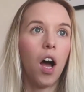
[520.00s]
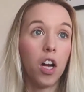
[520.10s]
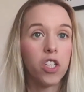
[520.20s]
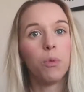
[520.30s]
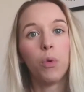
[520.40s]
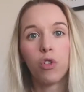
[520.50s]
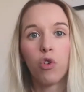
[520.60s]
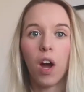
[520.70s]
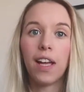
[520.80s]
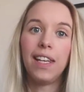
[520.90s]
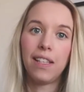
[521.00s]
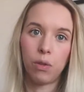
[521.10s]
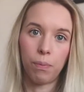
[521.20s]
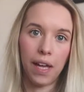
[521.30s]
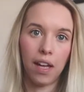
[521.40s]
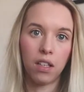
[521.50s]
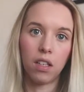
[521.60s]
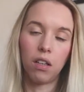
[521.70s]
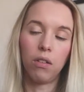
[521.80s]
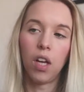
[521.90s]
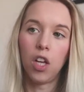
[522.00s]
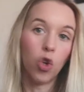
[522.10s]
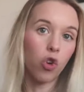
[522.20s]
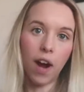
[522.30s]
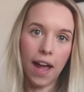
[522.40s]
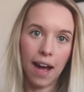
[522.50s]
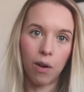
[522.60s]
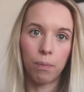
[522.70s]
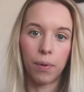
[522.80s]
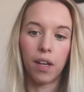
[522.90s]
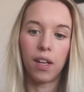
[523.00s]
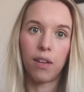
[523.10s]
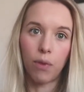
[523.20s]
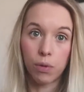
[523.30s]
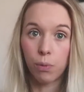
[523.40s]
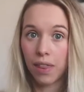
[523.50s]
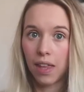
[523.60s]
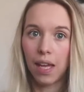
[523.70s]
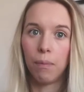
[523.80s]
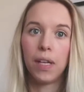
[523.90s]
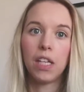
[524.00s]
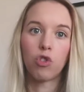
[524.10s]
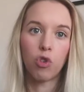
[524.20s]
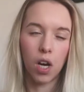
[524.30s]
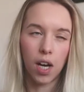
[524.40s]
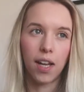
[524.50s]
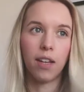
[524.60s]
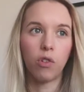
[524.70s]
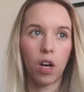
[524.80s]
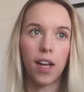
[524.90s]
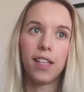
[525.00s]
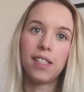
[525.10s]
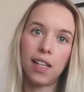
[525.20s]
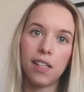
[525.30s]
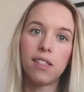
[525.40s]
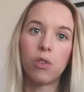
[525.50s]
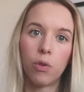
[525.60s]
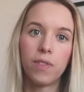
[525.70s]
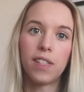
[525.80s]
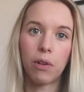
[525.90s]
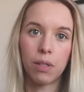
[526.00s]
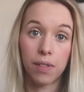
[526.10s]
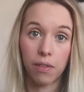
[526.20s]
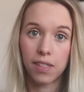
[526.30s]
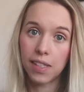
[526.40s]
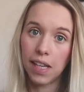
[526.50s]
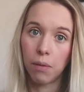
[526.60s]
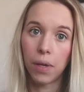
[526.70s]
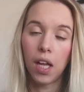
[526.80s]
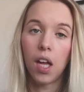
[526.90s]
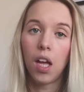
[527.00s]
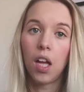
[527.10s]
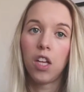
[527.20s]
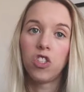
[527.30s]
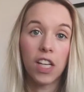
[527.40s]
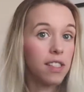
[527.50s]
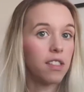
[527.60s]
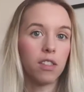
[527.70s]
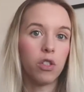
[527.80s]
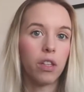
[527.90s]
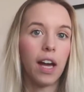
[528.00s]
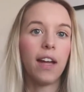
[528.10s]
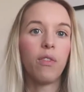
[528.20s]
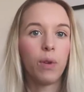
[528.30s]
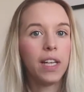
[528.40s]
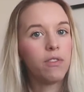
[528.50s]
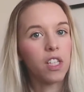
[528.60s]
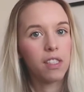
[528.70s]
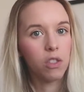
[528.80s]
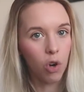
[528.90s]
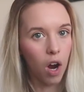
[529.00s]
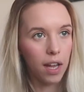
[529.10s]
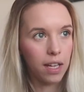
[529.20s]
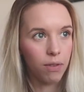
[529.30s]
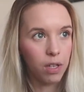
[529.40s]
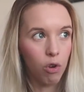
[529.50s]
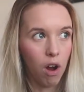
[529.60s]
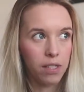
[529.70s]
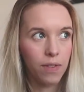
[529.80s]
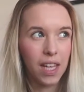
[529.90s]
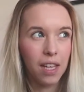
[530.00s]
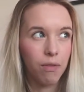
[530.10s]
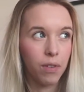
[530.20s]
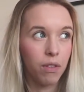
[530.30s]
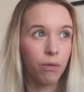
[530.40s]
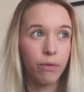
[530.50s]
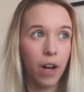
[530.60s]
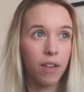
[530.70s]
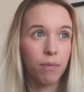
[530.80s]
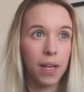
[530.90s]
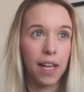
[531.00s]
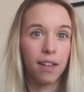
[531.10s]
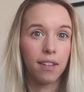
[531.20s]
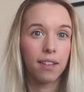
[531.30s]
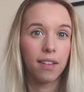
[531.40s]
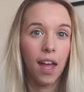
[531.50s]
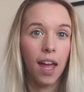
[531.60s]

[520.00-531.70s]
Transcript: Archie would cry a little bit, you know, not cry it out, but if I was with him, he'd cry and cry until he sort of settled himself to sleep. Jessie doesn't do that. If we leave Jessie to cry, if he cries for even 5 minutes,